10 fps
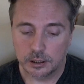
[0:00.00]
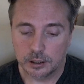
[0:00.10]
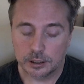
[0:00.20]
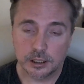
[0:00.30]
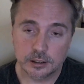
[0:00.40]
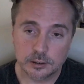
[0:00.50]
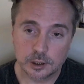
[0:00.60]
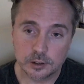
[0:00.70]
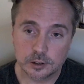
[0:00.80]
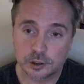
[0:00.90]
again,
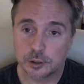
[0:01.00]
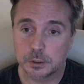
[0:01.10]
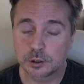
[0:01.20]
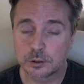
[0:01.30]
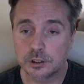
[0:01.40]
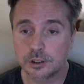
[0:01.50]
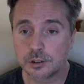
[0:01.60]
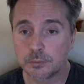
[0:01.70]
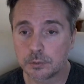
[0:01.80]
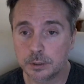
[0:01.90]
there's so much
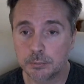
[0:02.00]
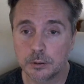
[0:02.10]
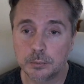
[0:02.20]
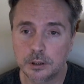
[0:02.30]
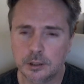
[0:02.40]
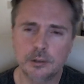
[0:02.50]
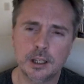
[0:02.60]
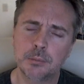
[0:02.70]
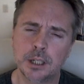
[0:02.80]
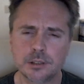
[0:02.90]
criticism from people being like, you
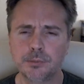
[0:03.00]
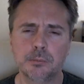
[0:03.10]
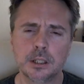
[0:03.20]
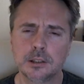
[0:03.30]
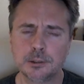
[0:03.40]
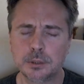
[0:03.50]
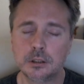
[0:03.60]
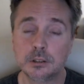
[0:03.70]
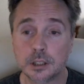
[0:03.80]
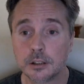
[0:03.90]
can't possibly make this
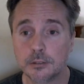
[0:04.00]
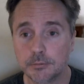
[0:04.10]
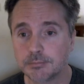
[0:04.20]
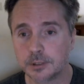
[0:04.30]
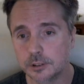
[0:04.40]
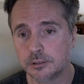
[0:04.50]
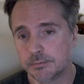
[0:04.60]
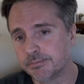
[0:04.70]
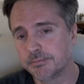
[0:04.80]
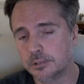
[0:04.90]
better. It's like there's
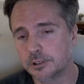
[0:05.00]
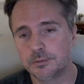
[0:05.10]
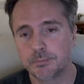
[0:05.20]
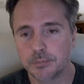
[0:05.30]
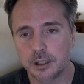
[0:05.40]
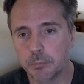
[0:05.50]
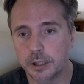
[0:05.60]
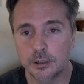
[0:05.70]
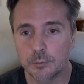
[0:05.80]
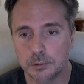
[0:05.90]
like
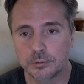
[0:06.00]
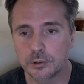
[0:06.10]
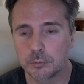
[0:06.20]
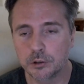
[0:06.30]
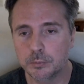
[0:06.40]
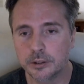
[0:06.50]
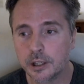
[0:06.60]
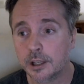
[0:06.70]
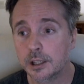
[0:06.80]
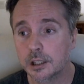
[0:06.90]
blatant room for improvement.
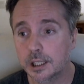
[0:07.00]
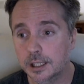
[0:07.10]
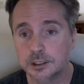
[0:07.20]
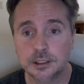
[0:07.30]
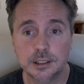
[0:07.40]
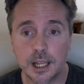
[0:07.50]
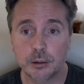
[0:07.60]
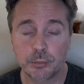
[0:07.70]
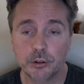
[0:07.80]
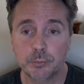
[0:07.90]
Is that
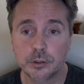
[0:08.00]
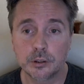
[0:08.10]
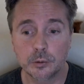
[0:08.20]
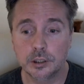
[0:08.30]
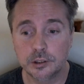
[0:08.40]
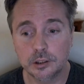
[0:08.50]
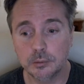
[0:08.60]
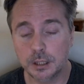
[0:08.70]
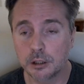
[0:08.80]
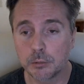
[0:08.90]
improvement going to
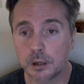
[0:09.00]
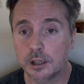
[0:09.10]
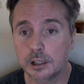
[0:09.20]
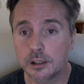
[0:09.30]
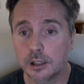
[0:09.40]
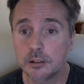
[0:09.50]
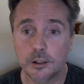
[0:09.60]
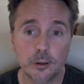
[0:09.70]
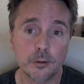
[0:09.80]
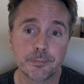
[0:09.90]
make or break anything?
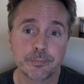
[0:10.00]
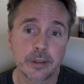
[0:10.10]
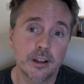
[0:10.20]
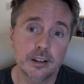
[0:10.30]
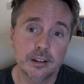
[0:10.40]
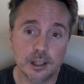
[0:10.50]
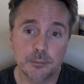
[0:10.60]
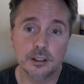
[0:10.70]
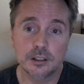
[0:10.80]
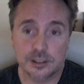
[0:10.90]
No. The
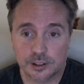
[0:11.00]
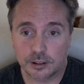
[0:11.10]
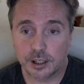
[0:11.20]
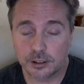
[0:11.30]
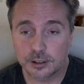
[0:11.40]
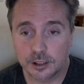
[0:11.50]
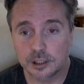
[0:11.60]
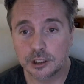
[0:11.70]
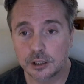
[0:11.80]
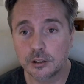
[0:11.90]
emulators that are out there
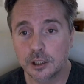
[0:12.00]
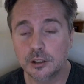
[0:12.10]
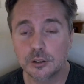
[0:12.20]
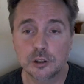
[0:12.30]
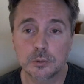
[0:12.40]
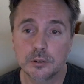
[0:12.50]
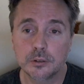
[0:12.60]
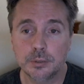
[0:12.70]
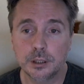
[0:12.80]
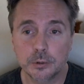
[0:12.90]
are generally usable
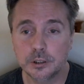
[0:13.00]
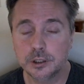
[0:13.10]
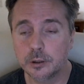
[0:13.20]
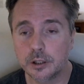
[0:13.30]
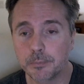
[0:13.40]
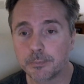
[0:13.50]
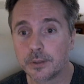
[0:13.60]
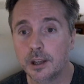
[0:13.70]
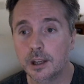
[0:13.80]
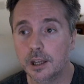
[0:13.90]
and people enjoy them.
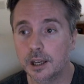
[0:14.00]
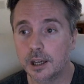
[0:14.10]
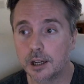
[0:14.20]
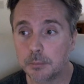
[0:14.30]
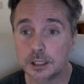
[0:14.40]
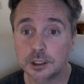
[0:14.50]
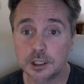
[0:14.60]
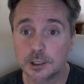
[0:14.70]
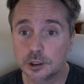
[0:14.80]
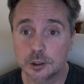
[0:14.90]
And I'm not
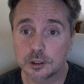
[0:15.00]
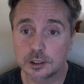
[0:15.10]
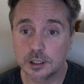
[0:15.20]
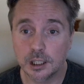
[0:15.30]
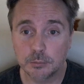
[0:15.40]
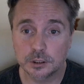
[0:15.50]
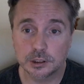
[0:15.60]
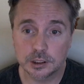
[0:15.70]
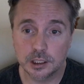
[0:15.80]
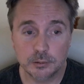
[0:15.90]
saying they shouldn't. I'm
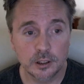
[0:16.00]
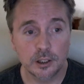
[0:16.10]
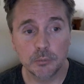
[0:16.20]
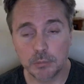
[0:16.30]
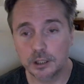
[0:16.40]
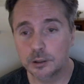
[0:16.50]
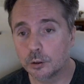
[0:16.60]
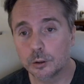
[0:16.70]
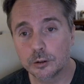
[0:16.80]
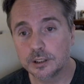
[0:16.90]
just saying my
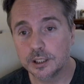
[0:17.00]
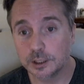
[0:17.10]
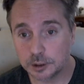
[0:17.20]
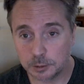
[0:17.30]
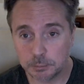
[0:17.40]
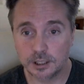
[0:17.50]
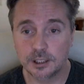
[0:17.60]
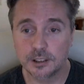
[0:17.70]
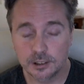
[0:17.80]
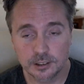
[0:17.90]
goal is to
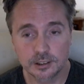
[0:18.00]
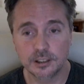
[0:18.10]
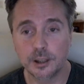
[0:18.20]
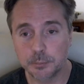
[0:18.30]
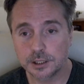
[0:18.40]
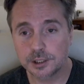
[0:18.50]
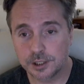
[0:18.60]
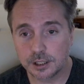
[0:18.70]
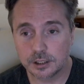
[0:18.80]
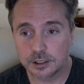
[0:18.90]
make the best
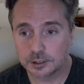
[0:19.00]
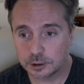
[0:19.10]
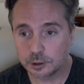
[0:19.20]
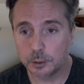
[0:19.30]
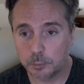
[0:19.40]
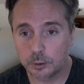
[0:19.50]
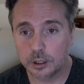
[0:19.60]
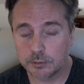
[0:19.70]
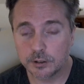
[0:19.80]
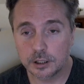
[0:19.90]
thing, so I'm
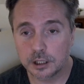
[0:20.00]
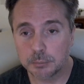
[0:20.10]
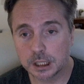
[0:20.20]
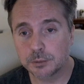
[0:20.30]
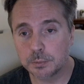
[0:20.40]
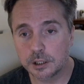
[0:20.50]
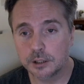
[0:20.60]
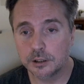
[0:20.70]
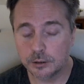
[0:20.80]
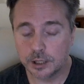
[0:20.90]
doing everything I possibly
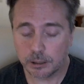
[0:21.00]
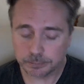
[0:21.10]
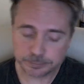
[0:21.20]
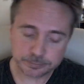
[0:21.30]
can to do that.